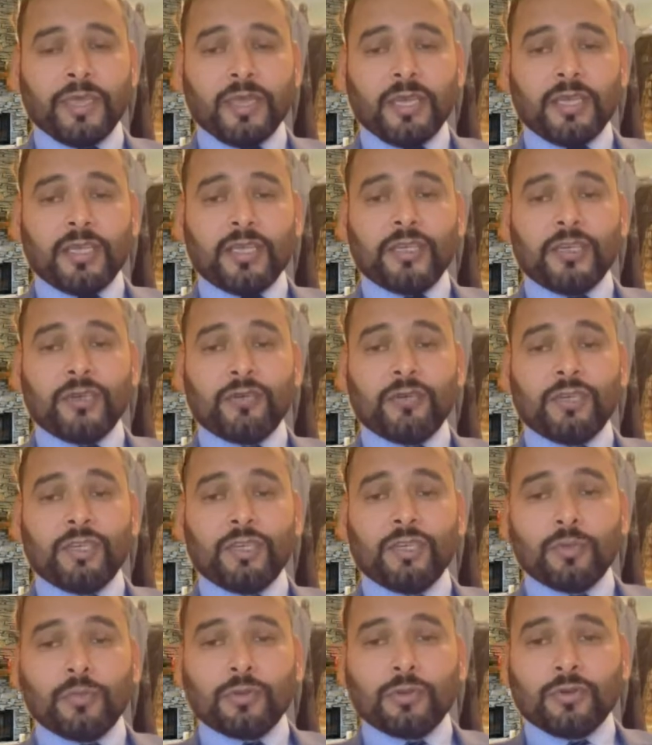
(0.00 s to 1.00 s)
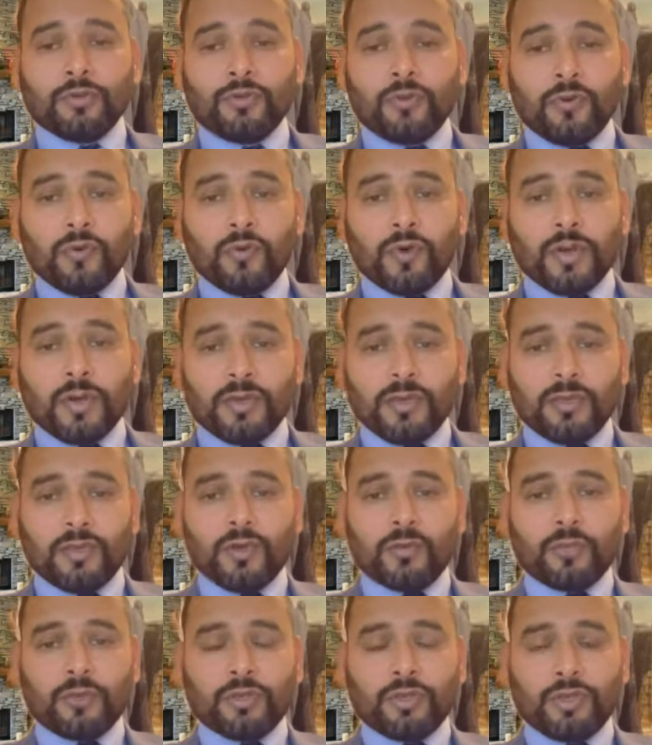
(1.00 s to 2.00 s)
you need to put forward your
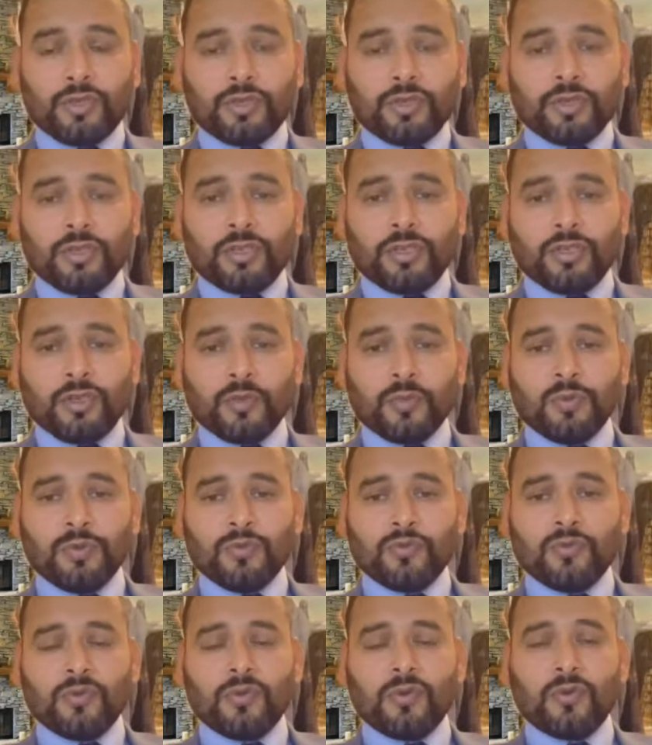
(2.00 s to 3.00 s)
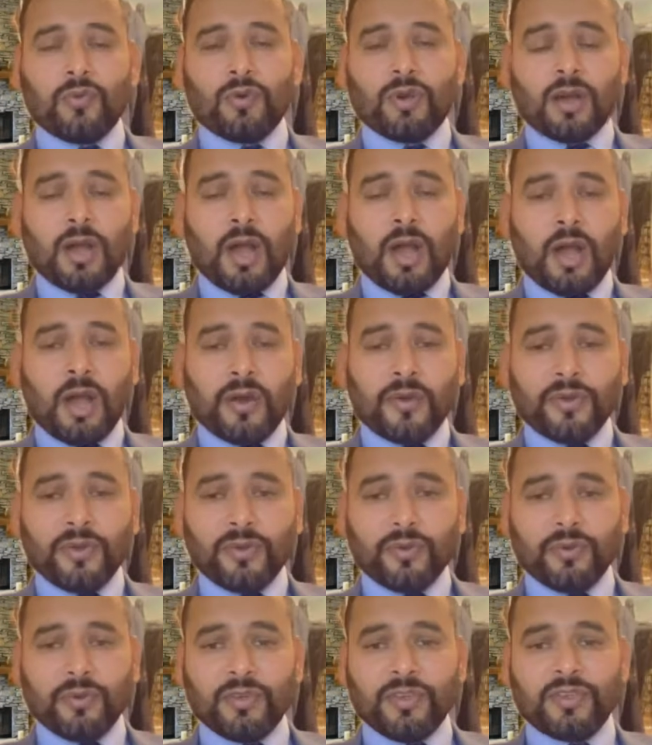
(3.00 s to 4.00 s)
position. You need to put forward how
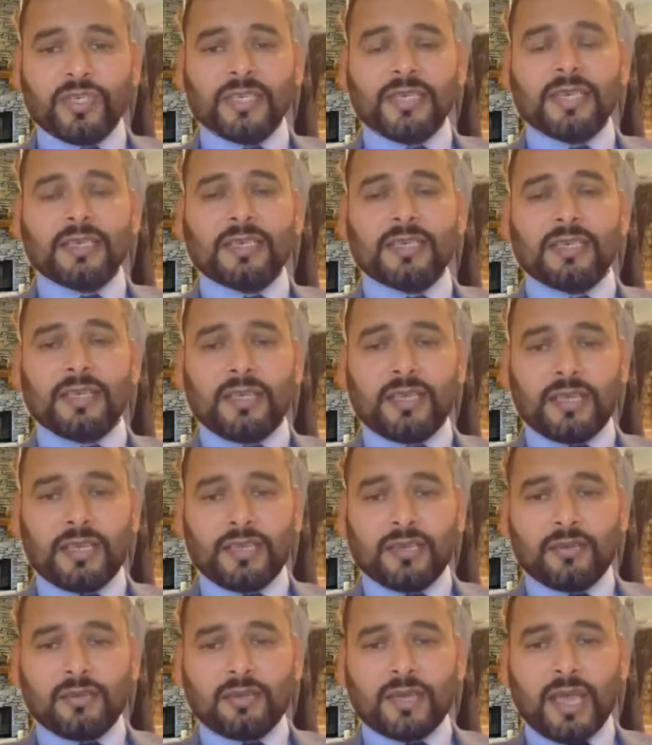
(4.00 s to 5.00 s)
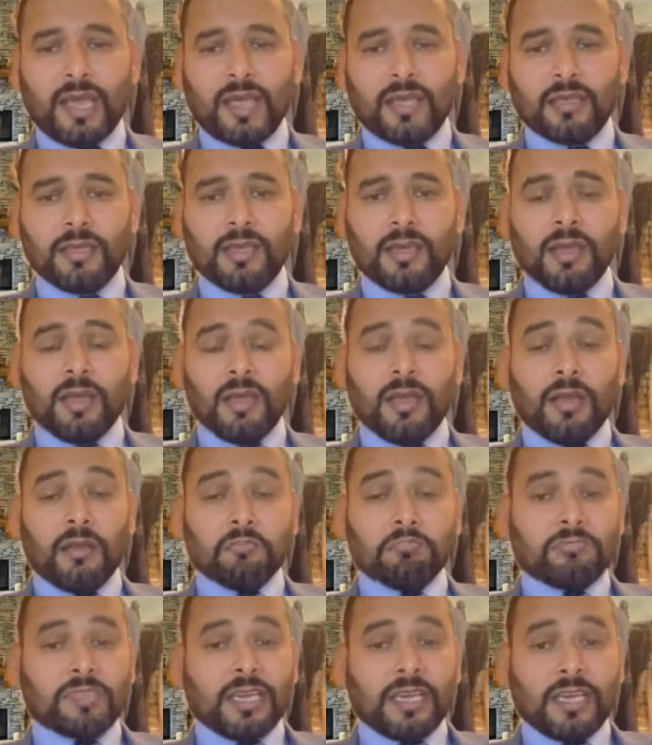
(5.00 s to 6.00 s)
you integrated in the UK.
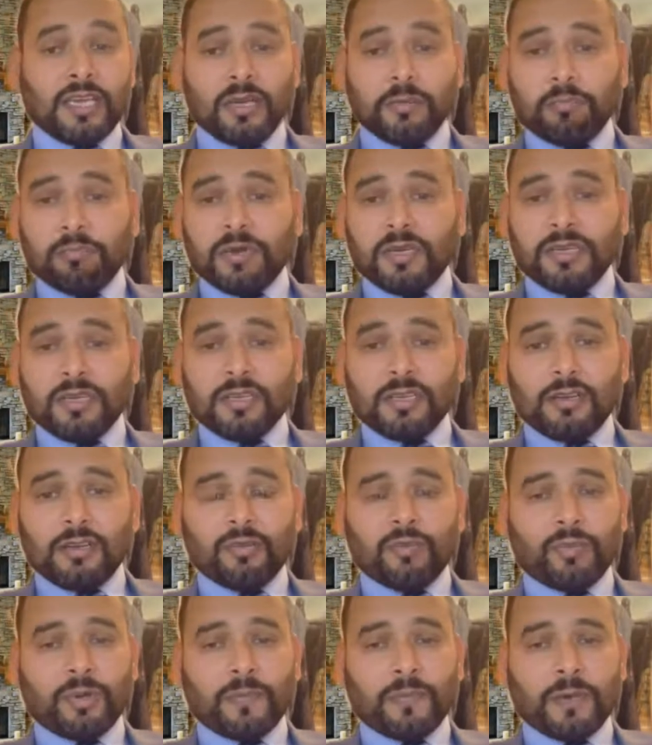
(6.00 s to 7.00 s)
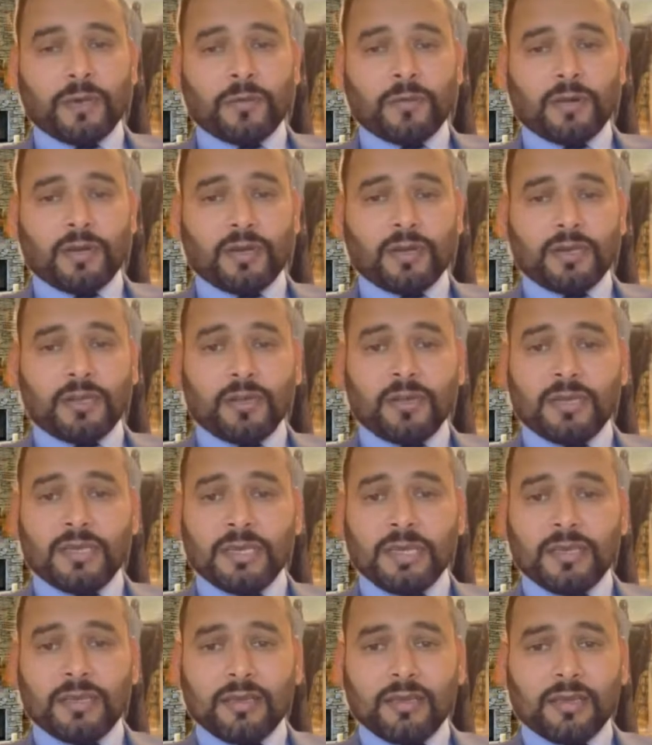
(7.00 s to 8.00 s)
Take a bundle of paperwork,
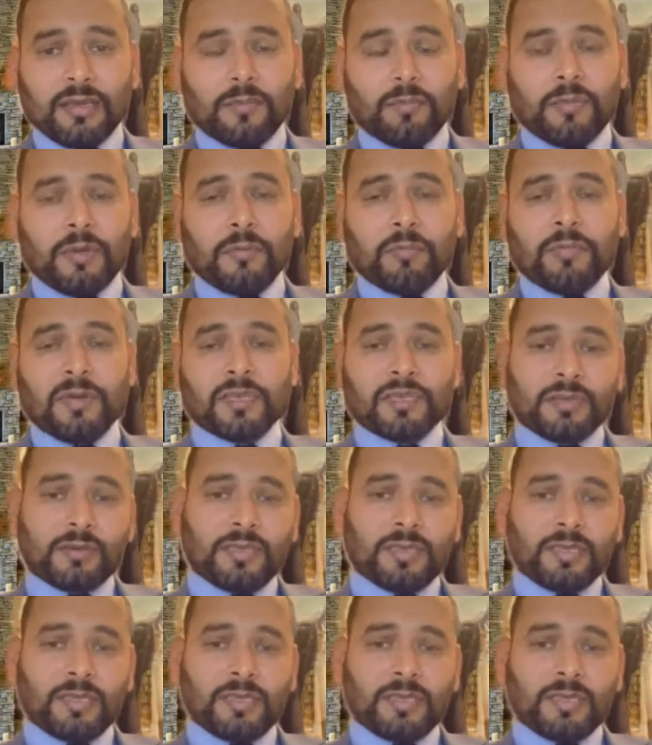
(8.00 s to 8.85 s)
take a membership